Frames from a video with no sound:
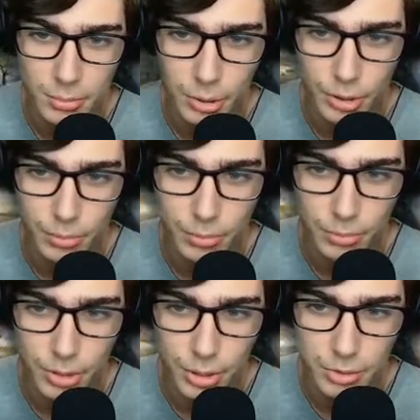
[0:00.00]
But
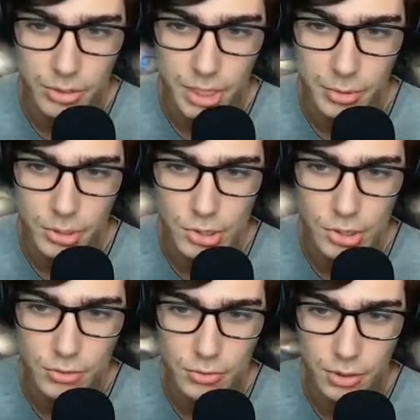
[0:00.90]
no damage
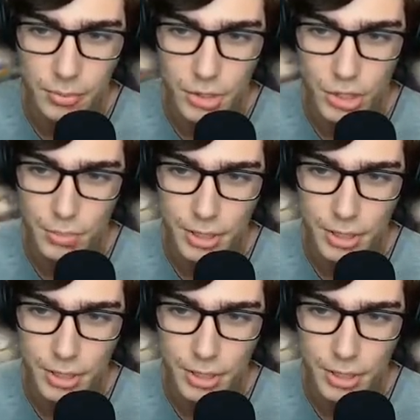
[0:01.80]
from that jump